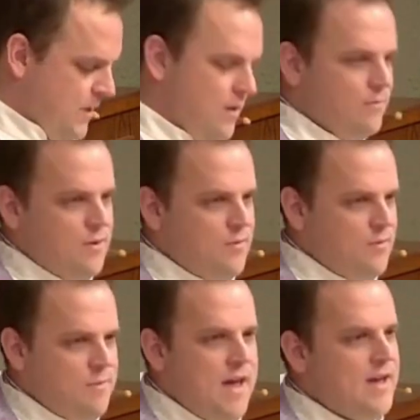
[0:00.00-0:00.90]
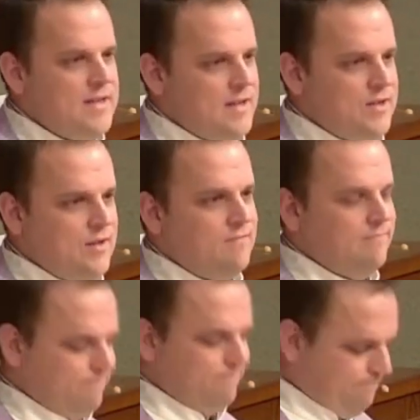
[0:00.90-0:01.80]
When we pay attention,
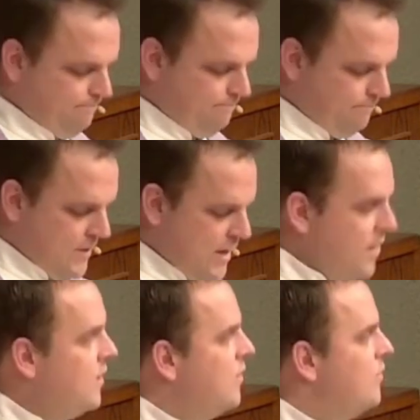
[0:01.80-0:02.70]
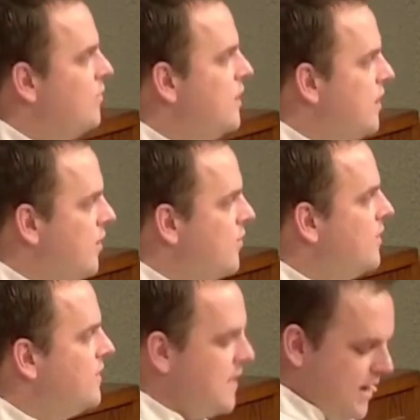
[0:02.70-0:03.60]
we know
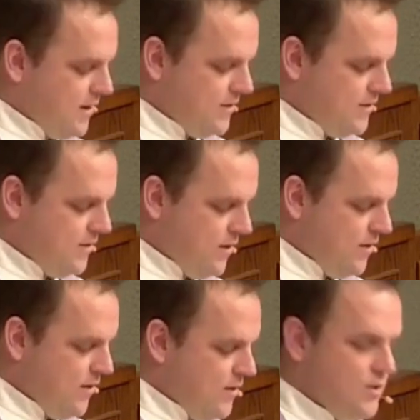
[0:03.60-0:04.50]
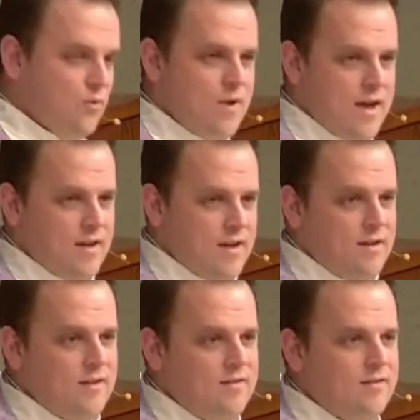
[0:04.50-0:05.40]
that the answer to when
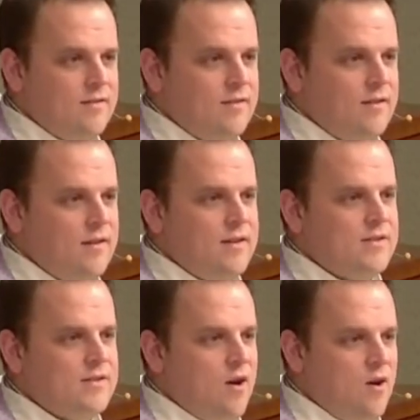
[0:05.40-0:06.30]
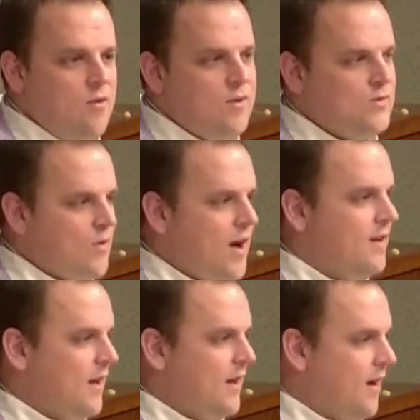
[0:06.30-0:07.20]
is always
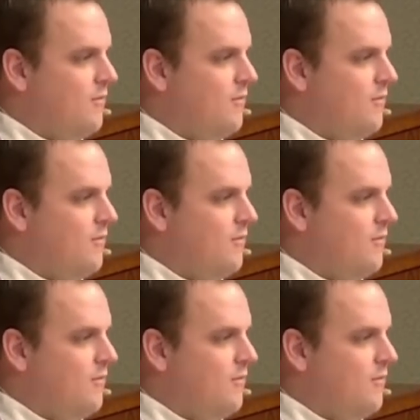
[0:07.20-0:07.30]
right now.